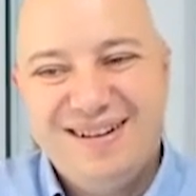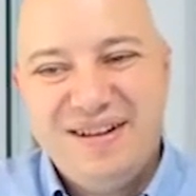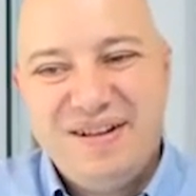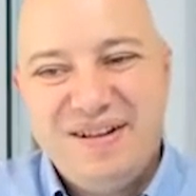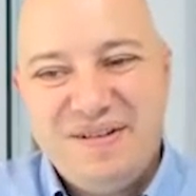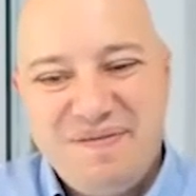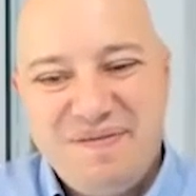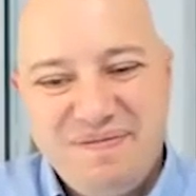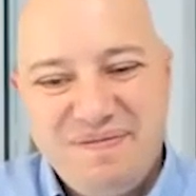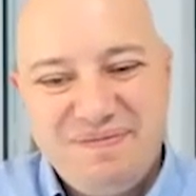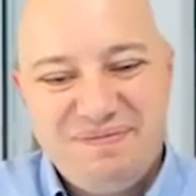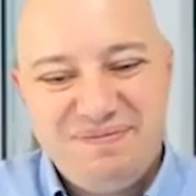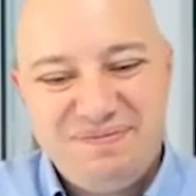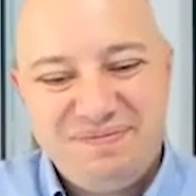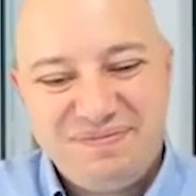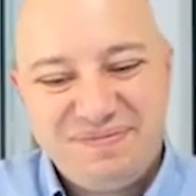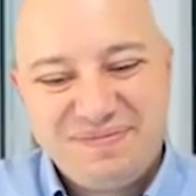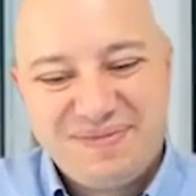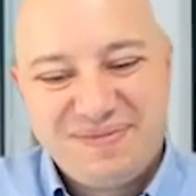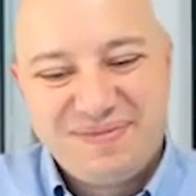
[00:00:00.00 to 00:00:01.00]

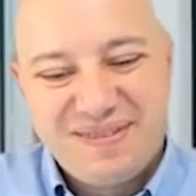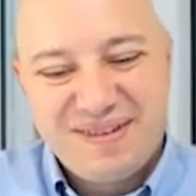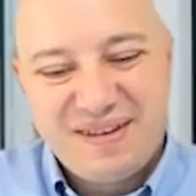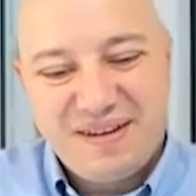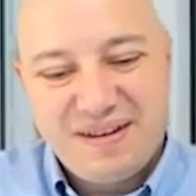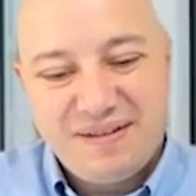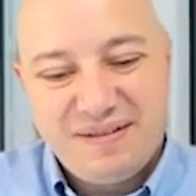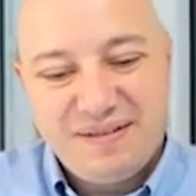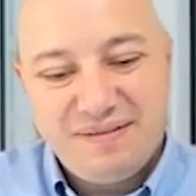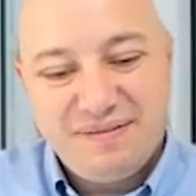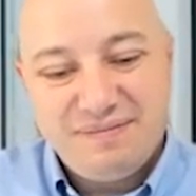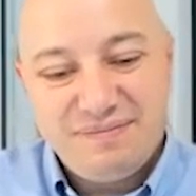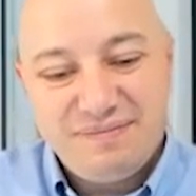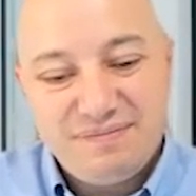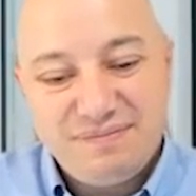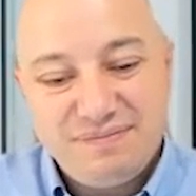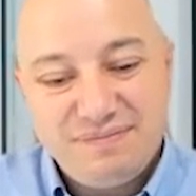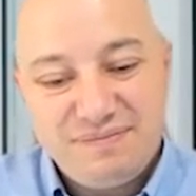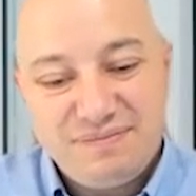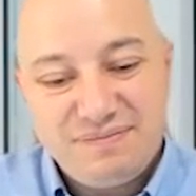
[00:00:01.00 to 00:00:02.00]

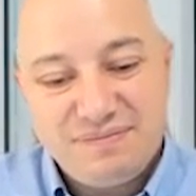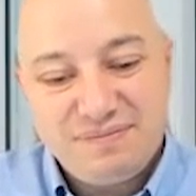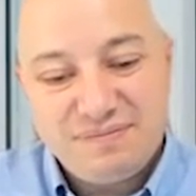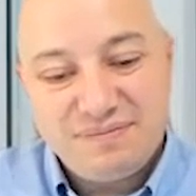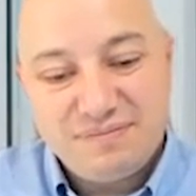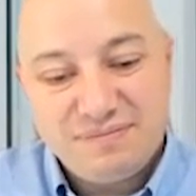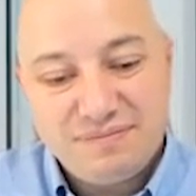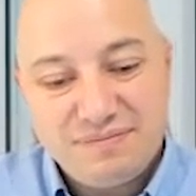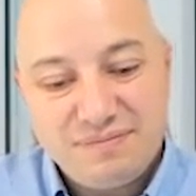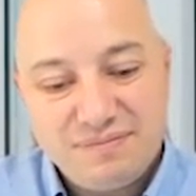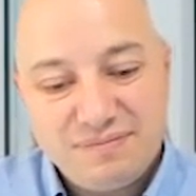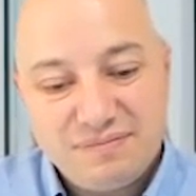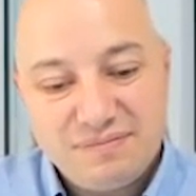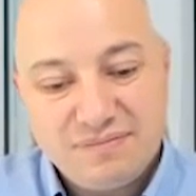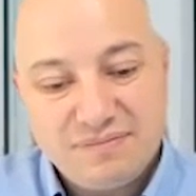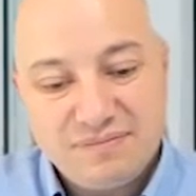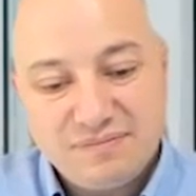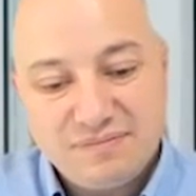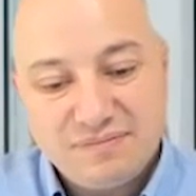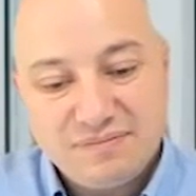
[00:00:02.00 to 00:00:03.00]

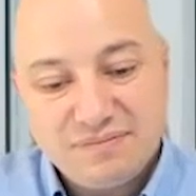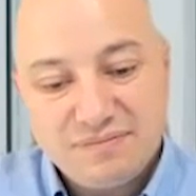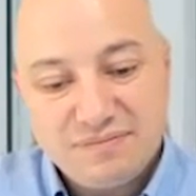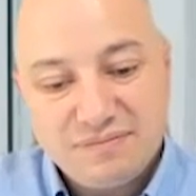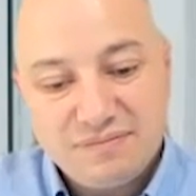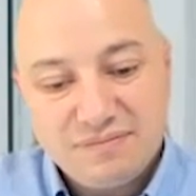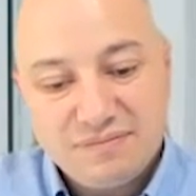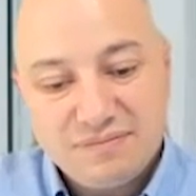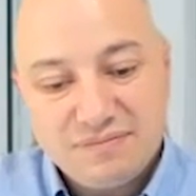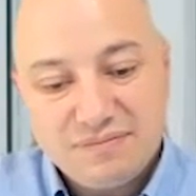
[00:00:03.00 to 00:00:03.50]
This person isn't speaking.